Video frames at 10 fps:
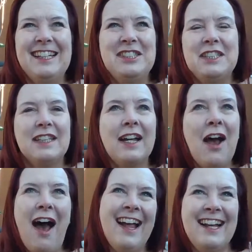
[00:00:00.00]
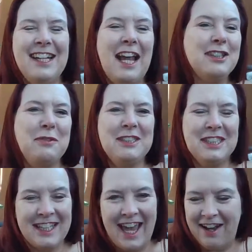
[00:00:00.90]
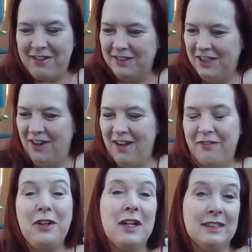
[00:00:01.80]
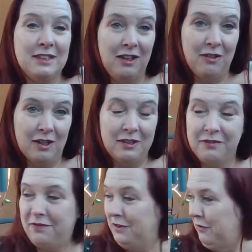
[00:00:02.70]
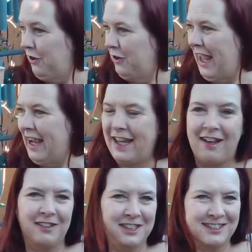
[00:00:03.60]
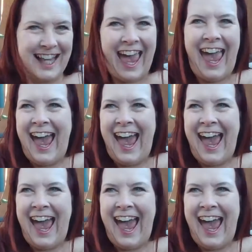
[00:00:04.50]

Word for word: and she's like, and, and, she would just cackle. You know, if you guys know her, you've you've heard that cackle. She goes,